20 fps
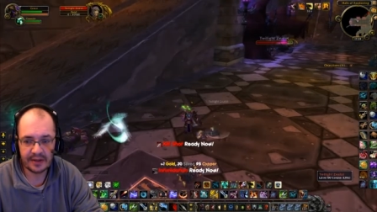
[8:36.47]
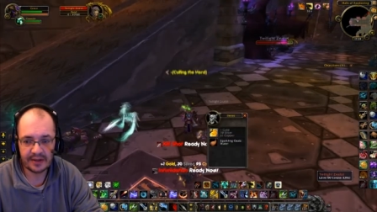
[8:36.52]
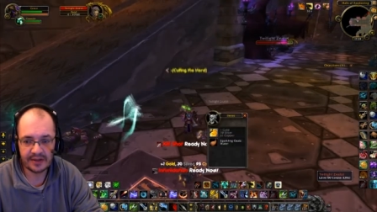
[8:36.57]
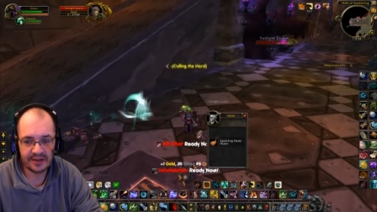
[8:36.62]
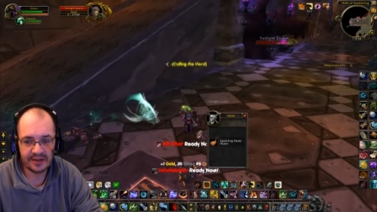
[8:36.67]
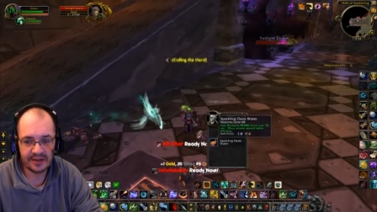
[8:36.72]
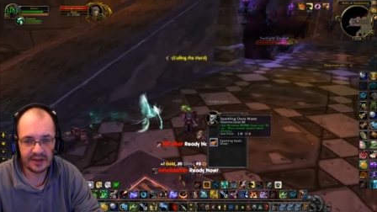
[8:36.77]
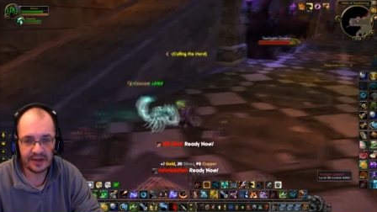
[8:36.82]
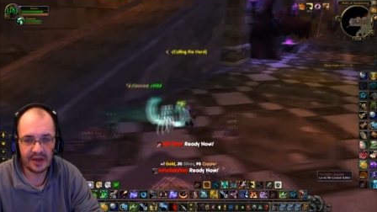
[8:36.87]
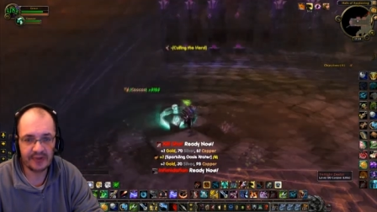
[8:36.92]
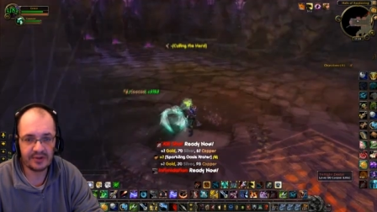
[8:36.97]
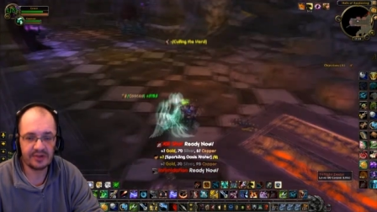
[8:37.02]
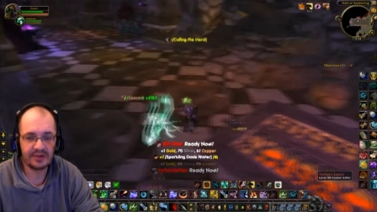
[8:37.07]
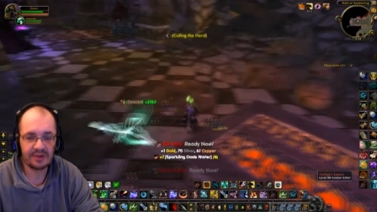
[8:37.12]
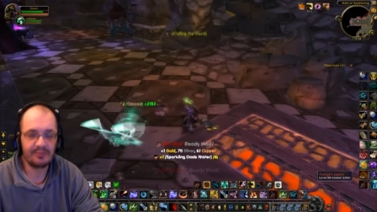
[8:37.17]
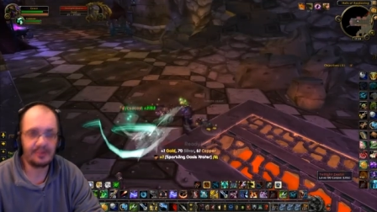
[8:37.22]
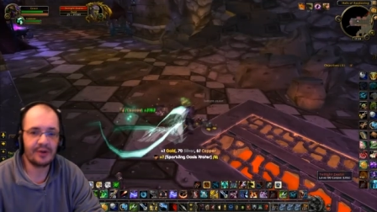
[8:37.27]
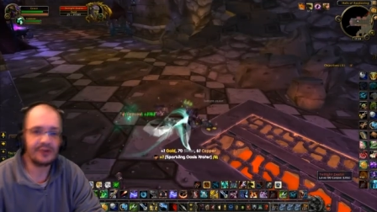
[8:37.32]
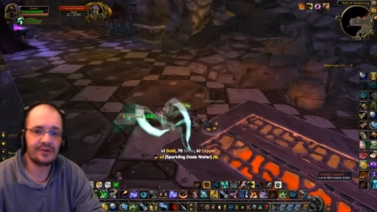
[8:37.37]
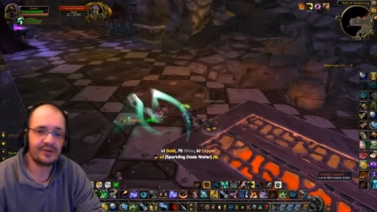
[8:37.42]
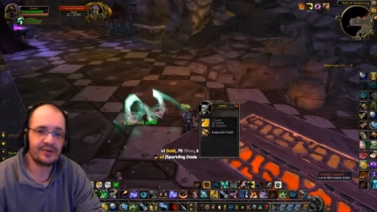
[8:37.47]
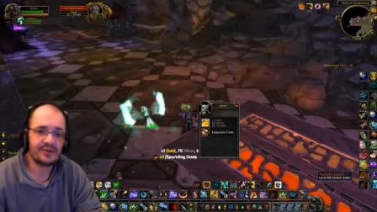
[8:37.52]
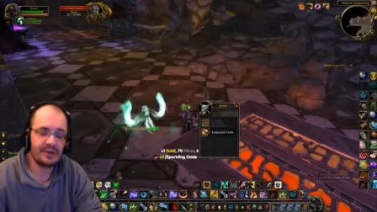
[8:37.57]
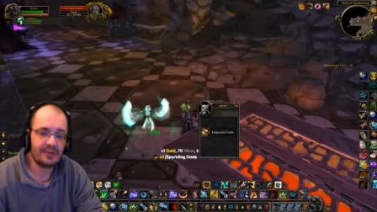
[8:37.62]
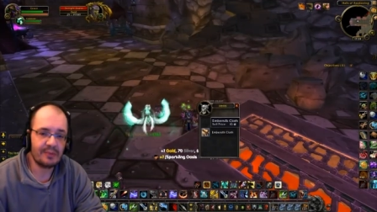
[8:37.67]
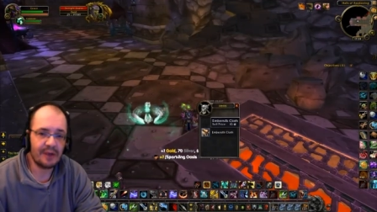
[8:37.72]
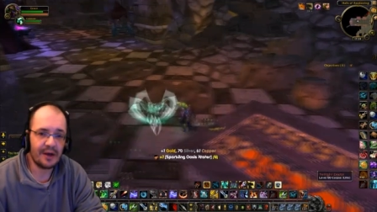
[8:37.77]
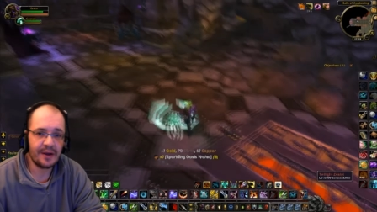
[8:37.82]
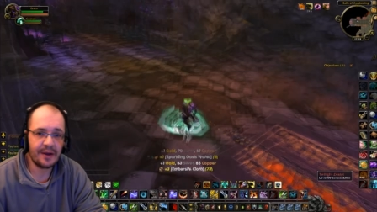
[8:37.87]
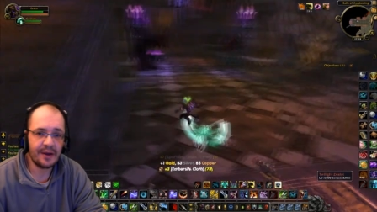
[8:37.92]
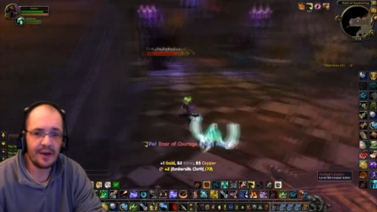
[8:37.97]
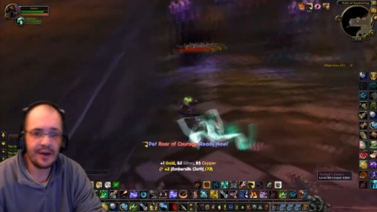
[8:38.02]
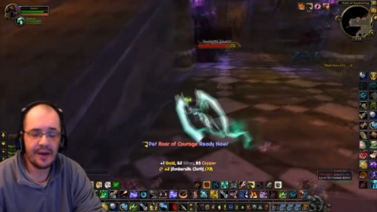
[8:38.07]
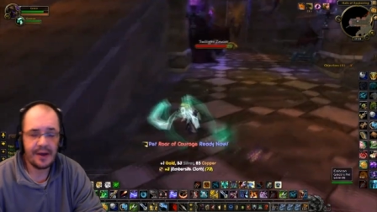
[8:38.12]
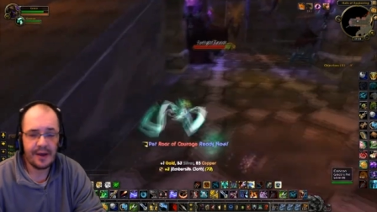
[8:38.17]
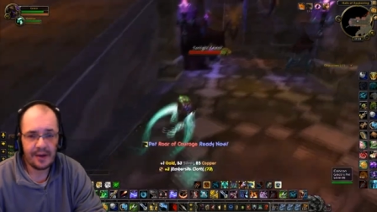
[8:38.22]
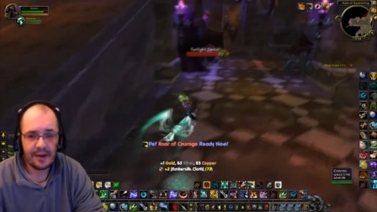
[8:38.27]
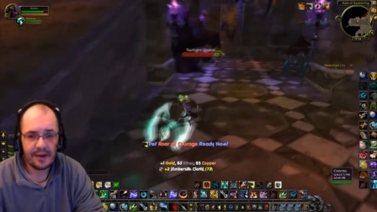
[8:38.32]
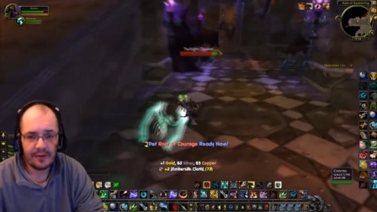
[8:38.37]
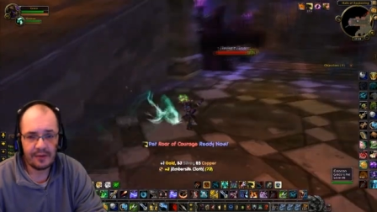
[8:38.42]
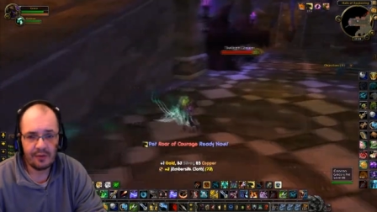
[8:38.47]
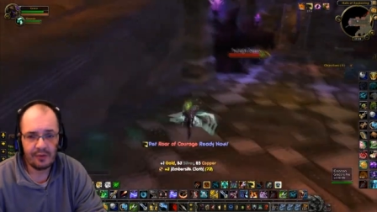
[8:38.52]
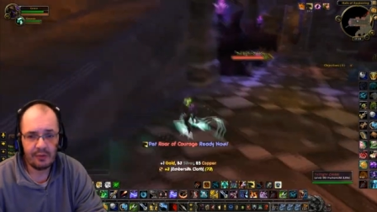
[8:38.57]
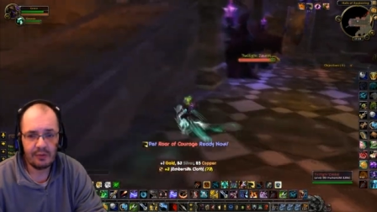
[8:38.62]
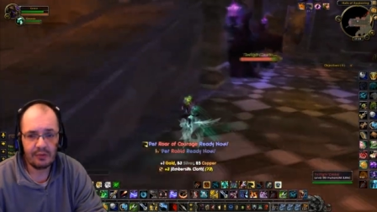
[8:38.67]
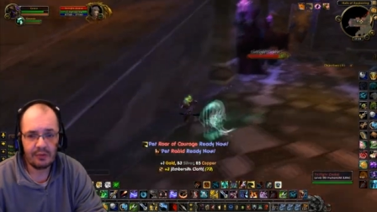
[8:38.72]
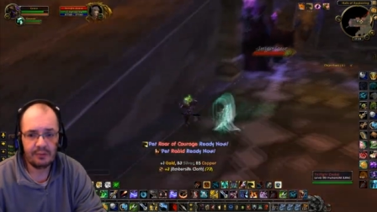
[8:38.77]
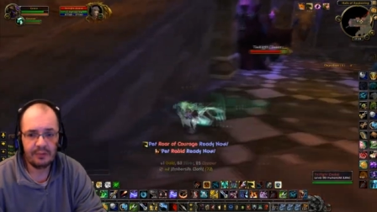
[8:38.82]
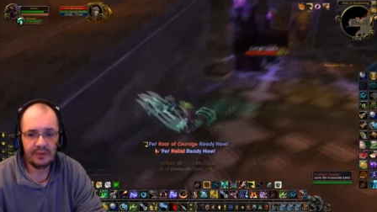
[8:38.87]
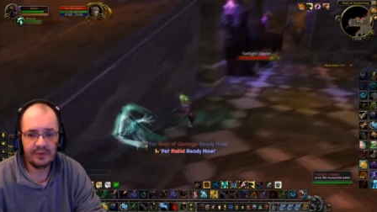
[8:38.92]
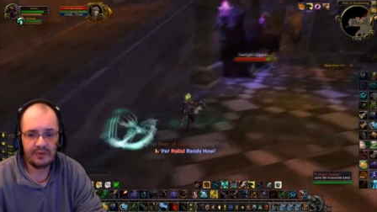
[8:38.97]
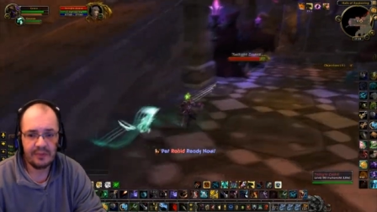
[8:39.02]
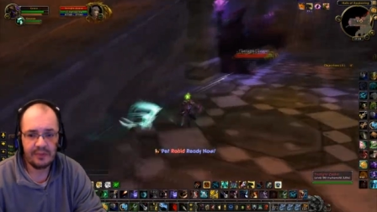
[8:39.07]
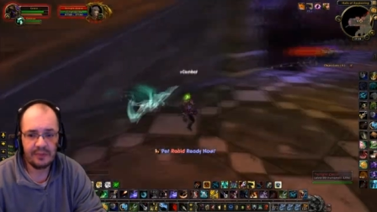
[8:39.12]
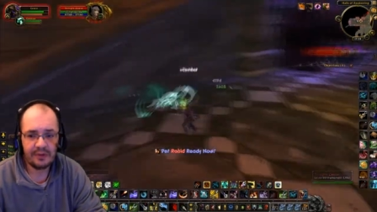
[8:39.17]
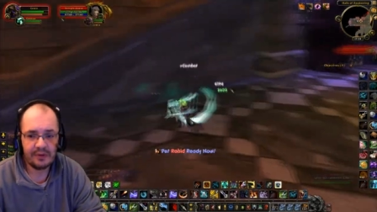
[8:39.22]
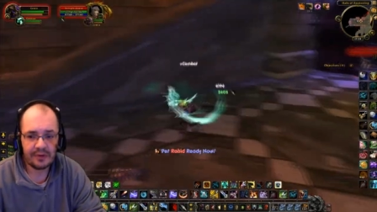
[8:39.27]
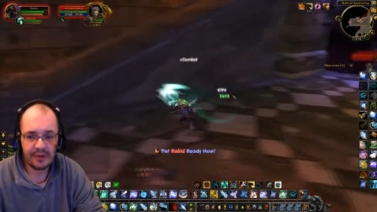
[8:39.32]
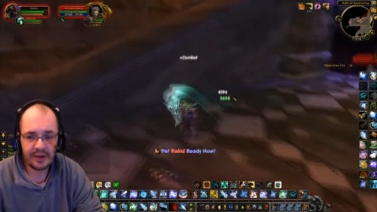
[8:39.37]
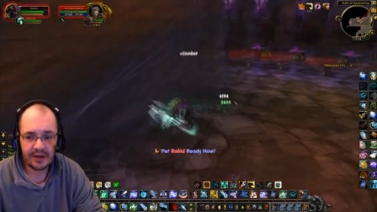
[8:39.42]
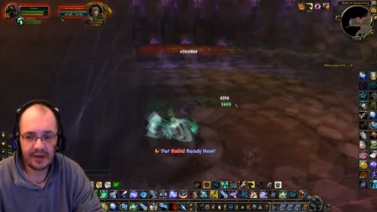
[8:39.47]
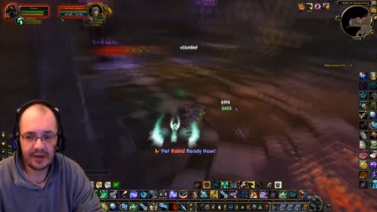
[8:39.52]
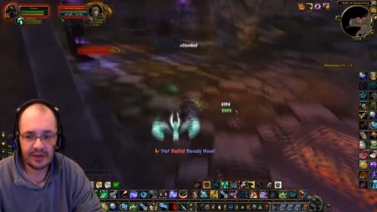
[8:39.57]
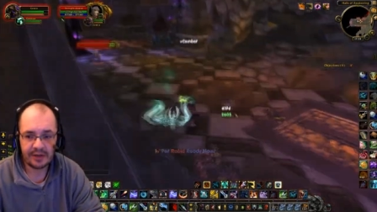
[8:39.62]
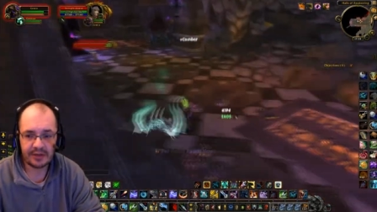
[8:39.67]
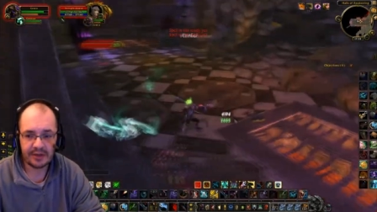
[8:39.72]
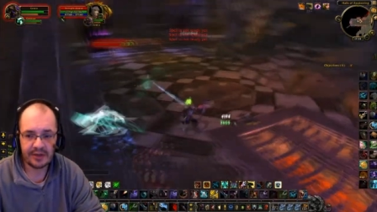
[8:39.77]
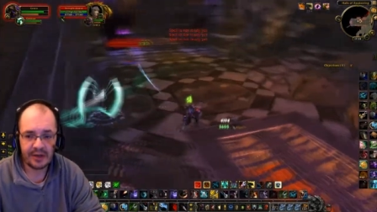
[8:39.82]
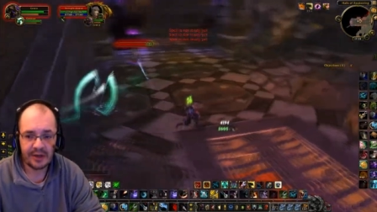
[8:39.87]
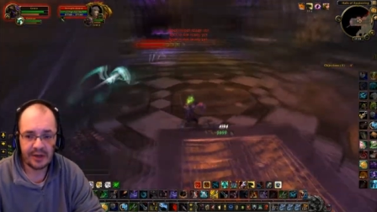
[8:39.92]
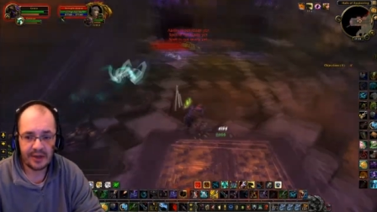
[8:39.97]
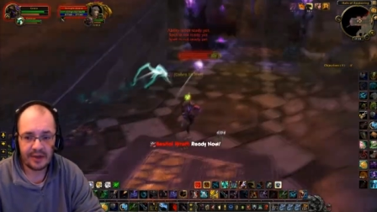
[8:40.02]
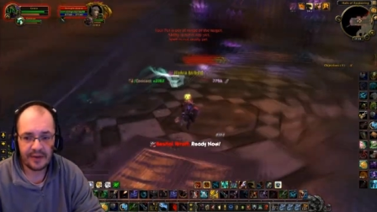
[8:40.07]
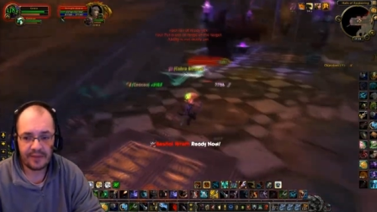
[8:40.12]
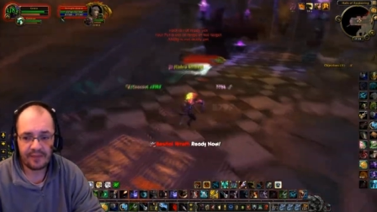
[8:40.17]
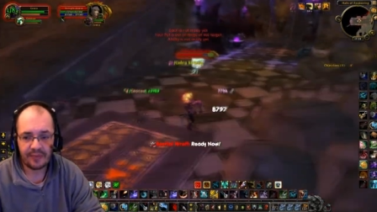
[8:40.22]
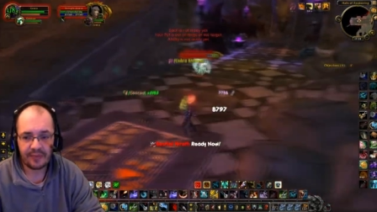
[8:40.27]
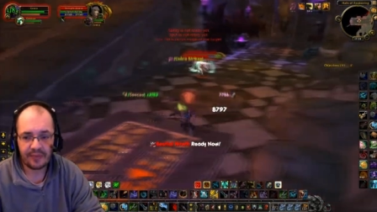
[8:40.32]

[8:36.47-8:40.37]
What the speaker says: As I said, I was just practicing my normal PvP rotation,